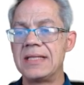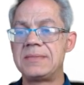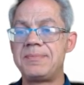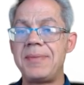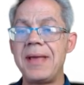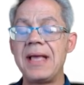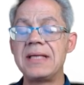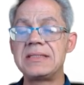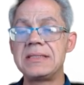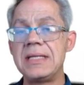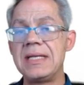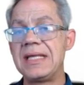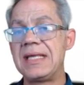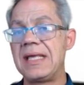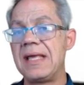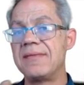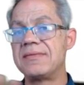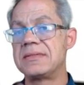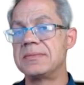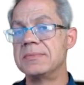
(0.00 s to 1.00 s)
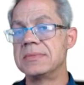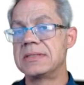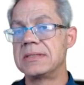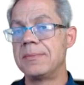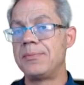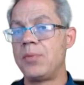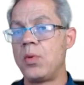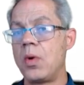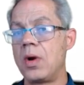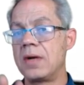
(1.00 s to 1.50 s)
It's basically to give some
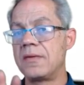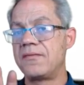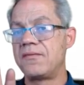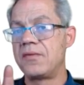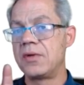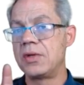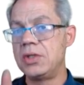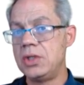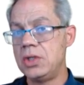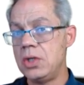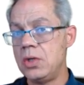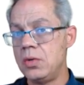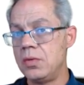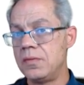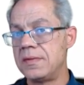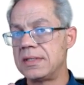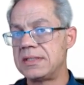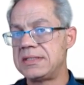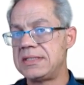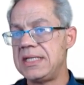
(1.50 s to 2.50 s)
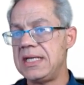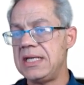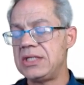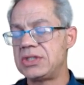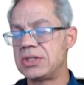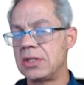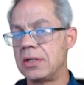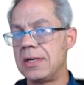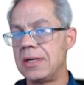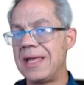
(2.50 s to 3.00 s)
support for you, the
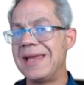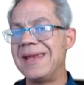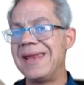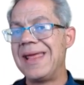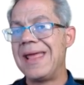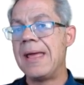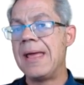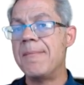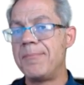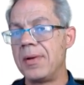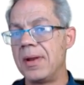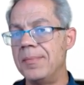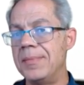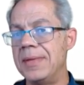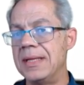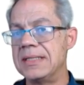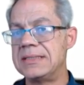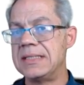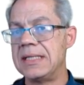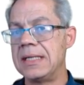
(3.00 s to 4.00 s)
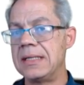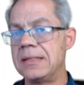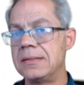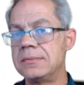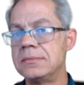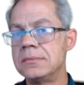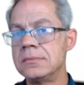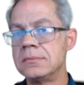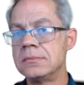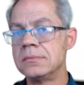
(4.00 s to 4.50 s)
teacher, in
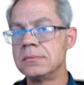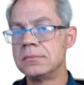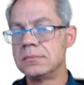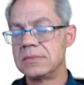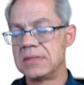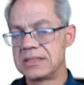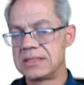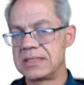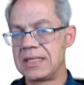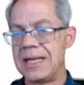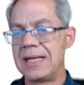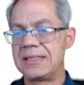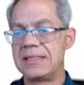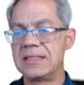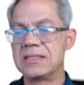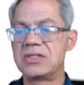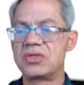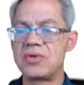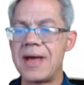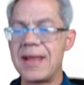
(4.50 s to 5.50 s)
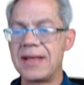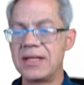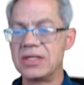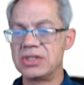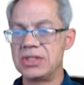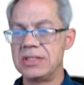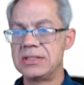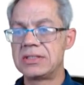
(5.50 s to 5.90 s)
implementing the selected strategy.